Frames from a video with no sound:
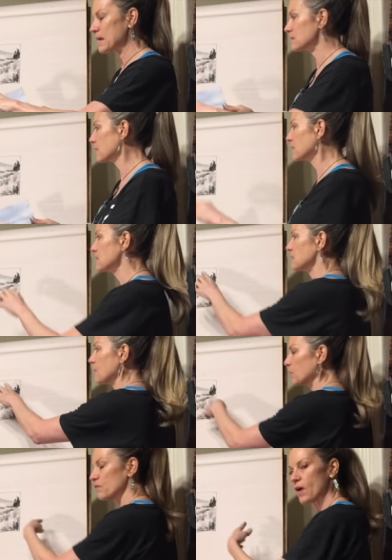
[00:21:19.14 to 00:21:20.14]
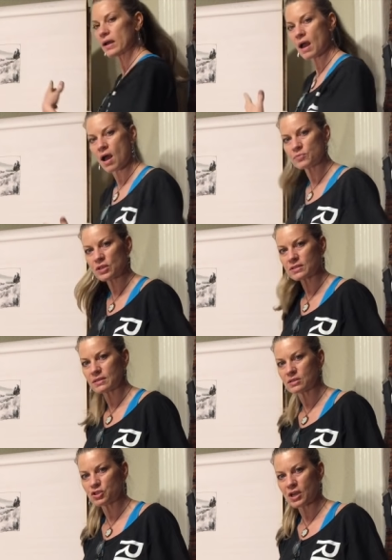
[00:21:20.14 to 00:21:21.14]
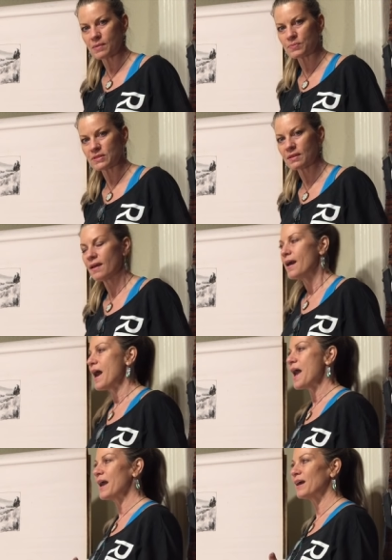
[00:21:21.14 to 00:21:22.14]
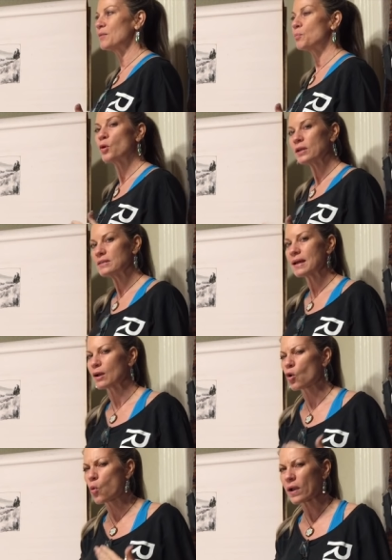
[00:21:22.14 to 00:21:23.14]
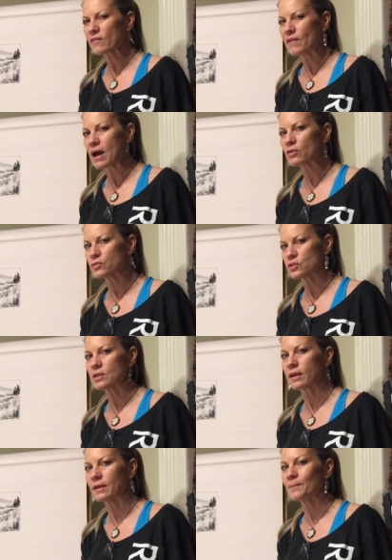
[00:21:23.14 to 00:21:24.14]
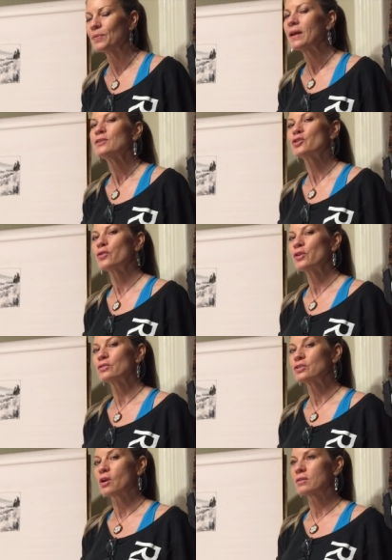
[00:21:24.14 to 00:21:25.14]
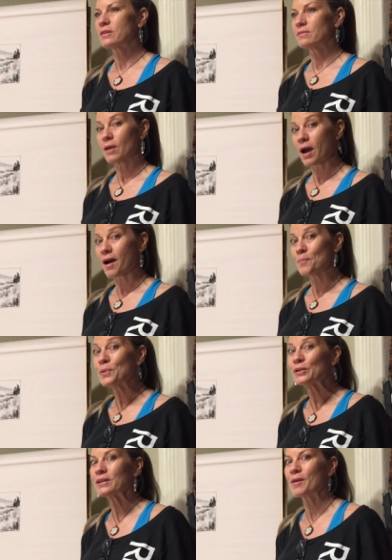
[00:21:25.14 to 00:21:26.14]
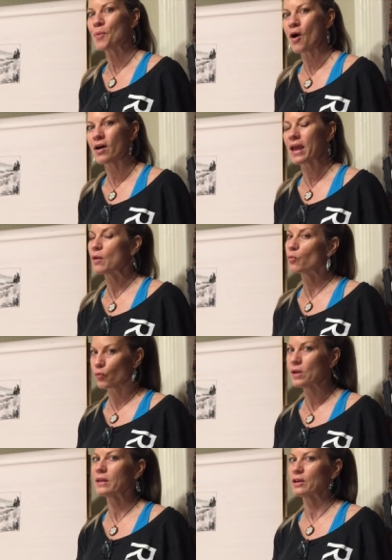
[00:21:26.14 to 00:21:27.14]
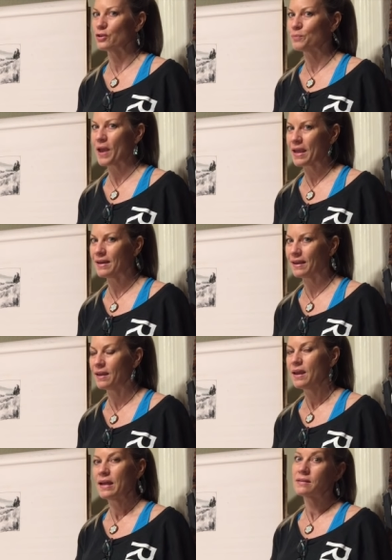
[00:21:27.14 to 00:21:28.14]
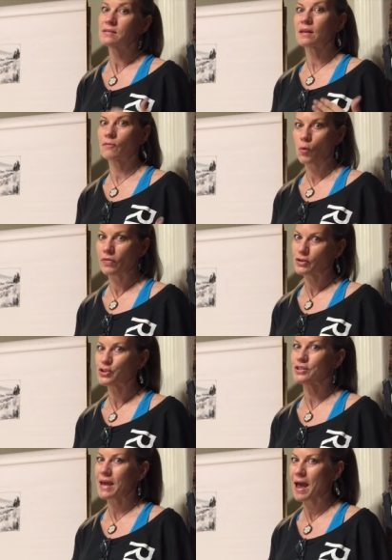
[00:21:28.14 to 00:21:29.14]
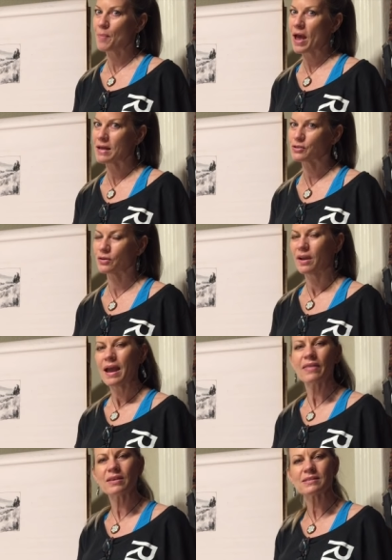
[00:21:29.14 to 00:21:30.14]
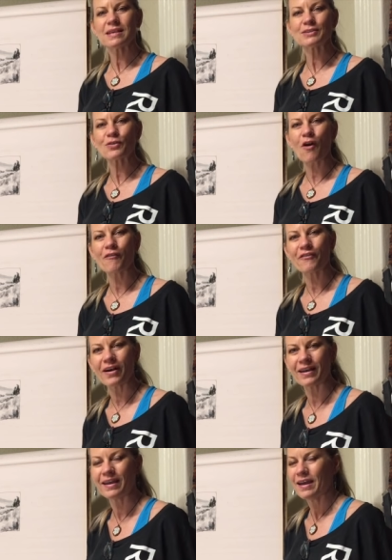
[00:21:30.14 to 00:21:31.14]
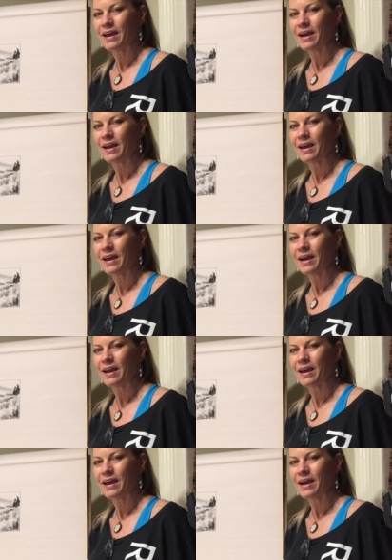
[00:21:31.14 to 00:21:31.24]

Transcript: basically simplifying objects into shapes and putting down a quick value study so that you can start building upon a really good painting instead of one that's just haphazard. And these things are all fun.